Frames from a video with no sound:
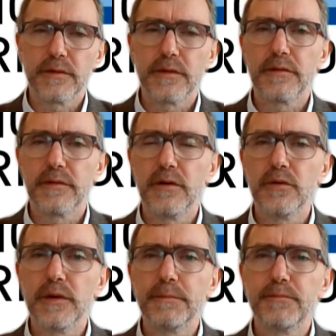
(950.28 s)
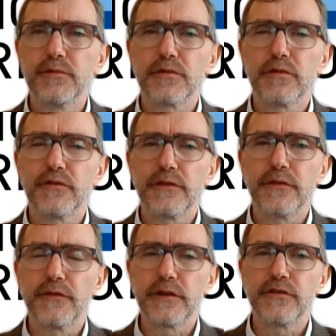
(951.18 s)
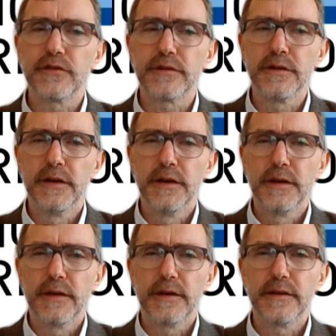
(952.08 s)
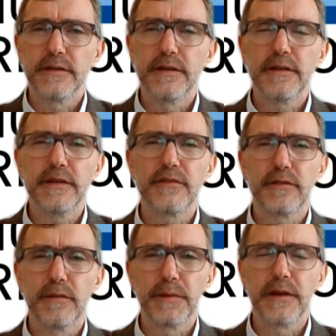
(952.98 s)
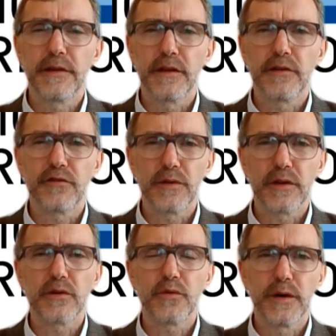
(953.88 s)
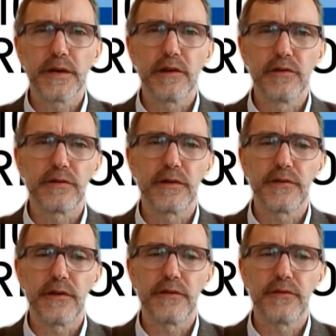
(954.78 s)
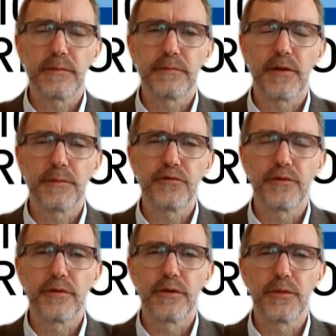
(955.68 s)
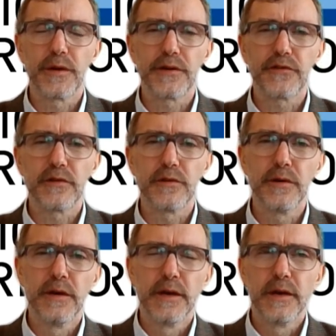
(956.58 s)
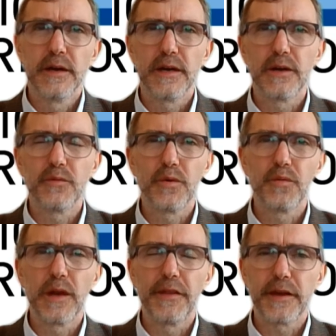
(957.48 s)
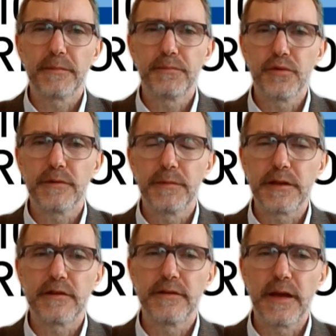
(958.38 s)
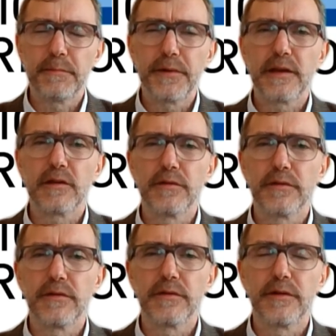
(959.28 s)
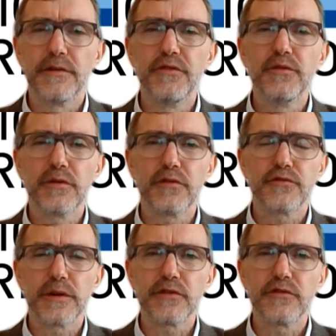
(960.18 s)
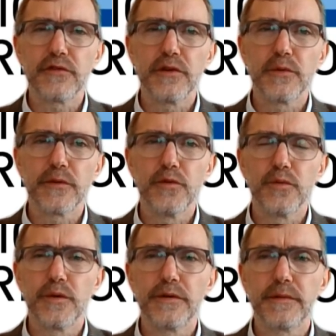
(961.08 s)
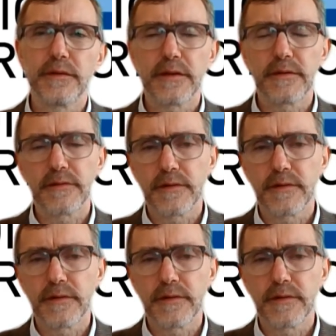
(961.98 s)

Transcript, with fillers: the whole input cost inflation, it hits the building industry quite a lot, as I'm sure you're aware. So uh, will that put a bit dampening on the new constructions going forward? That